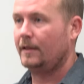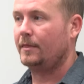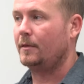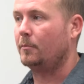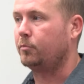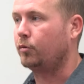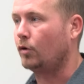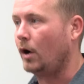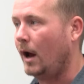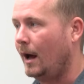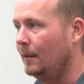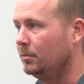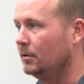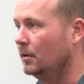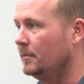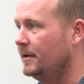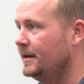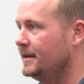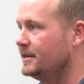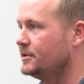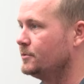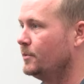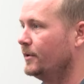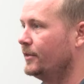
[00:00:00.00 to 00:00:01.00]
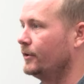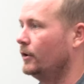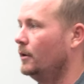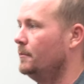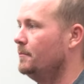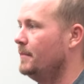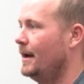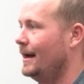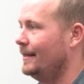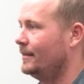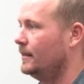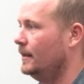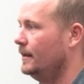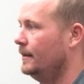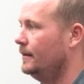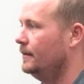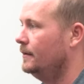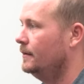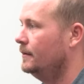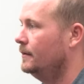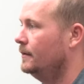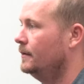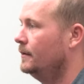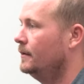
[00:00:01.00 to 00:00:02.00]
The problem is with our
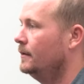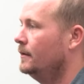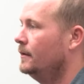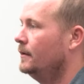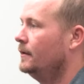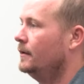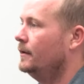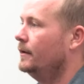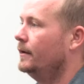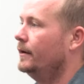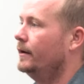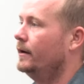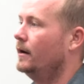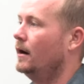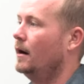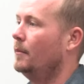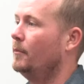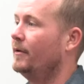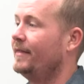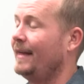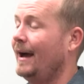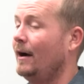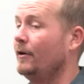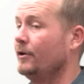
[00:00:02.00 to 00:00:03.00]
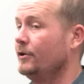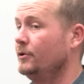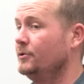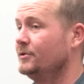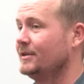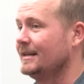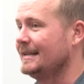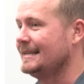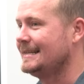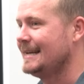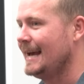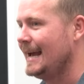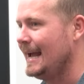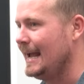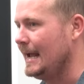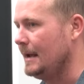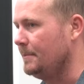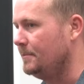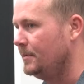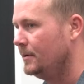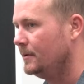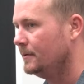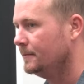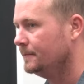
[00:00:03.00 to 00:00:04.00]
method um, without using
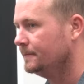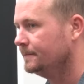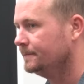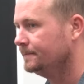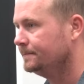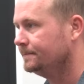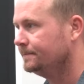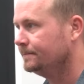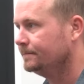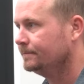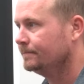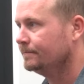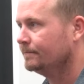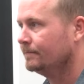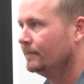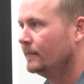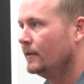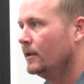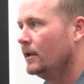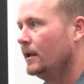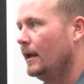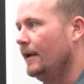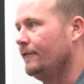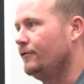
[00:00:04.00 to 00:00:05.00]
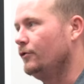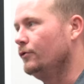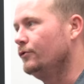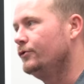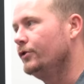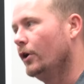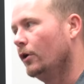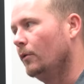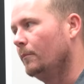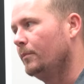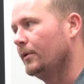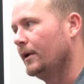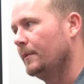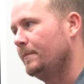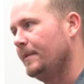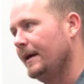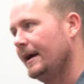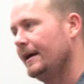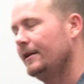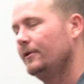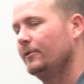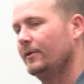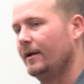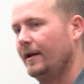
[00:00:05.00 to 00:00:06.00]
tape, if you don't put a
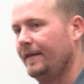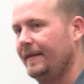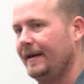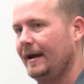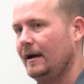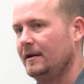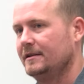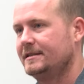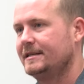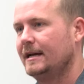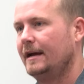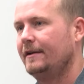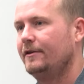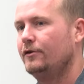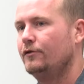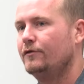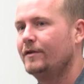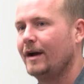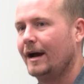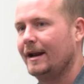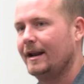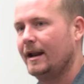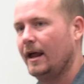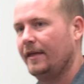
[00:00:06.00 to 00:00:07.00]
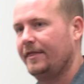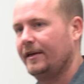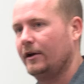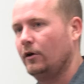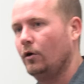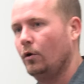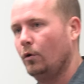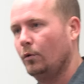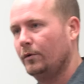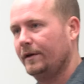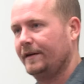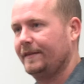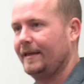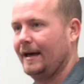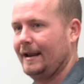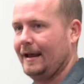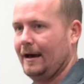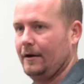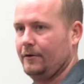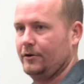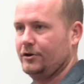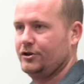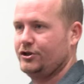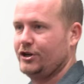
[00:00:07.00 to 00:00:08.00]
Panduit on the outside, you've got nothing holding that
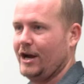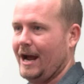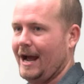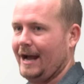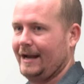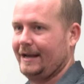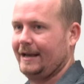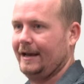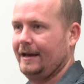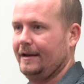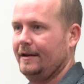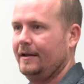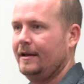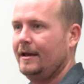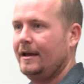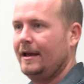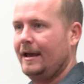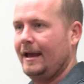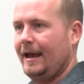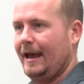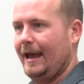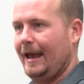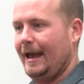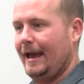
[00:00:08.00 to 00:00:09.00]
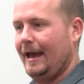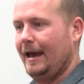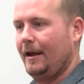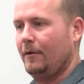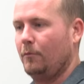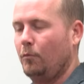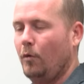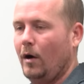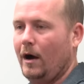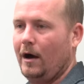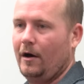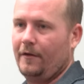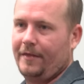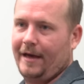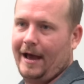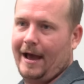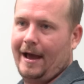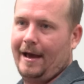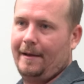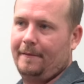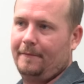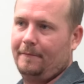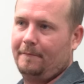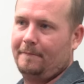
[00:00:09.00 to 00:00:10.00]
outer jacket. And while
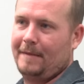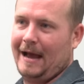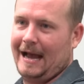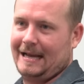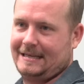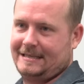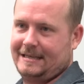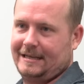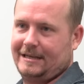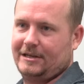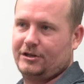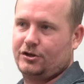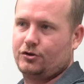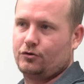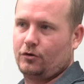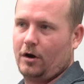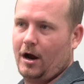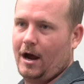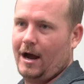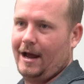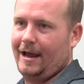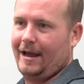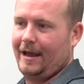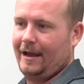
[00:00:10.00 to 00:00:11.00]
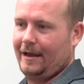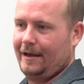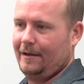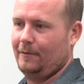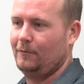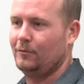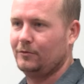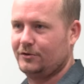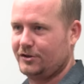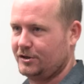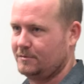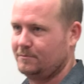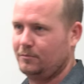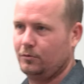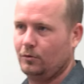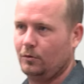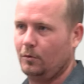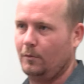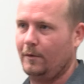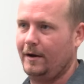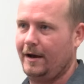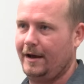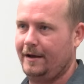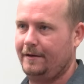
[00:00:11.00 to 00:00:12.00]
that mastic is drying, it will just
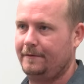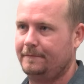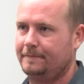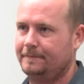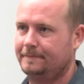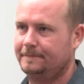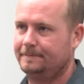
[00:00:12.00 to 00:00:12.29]
pull away.